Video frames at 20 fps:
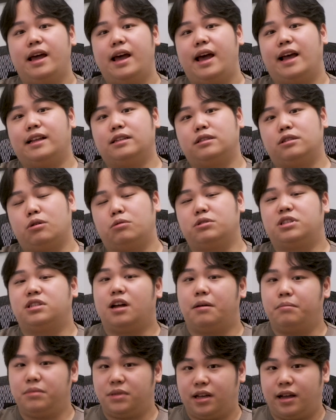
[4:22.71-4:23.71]
and so
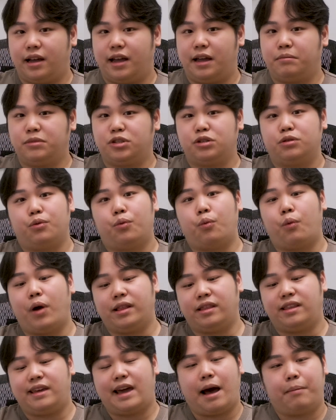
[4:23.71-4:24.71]
sometimes
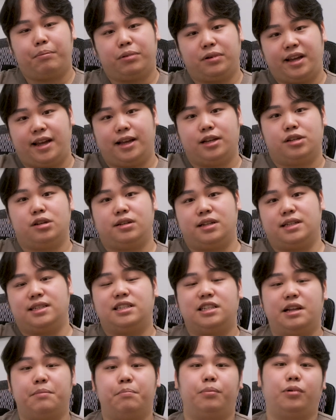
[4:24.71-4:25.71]
when the application is
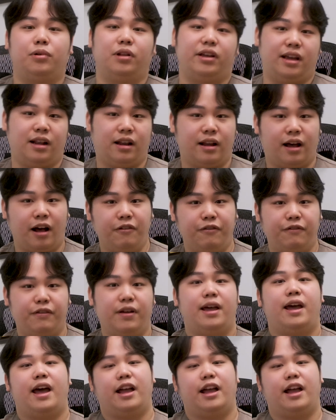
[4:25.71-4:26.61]
simple enough